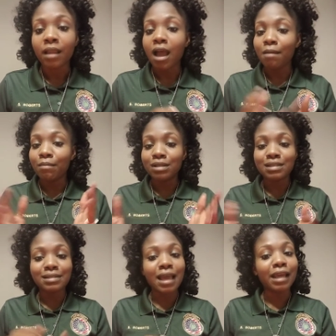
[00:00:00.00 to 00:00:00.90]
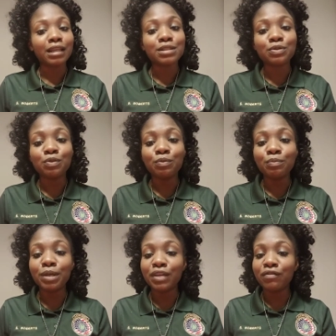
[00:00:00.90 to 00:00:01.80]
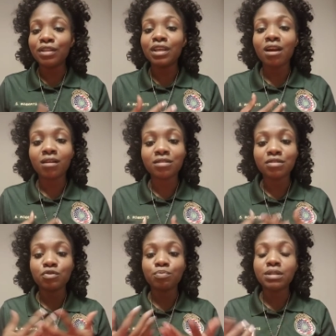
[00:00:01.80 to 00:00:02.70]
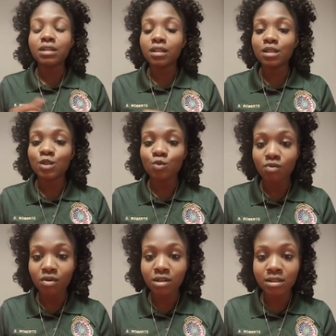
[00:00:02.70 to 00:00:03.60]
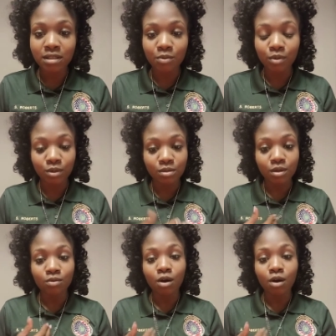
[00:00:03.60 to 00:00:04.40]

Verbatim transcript: I'm ecstatic to be given the honor to present this award to someone who so,